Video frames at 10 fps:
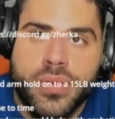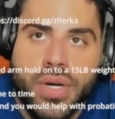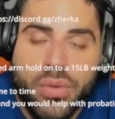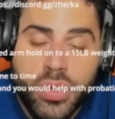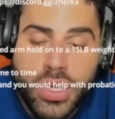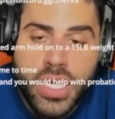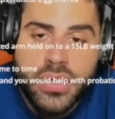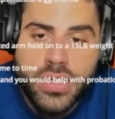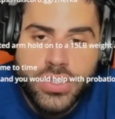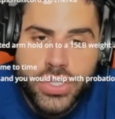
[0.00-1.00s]
I really
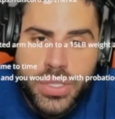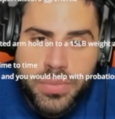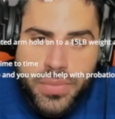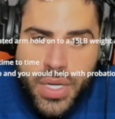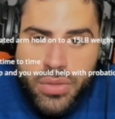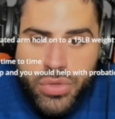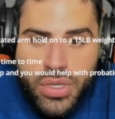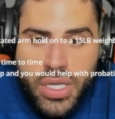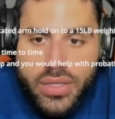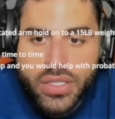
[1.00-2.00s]
like this gym. I
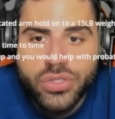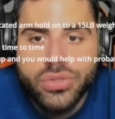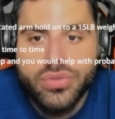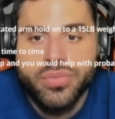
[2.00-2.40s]
really like these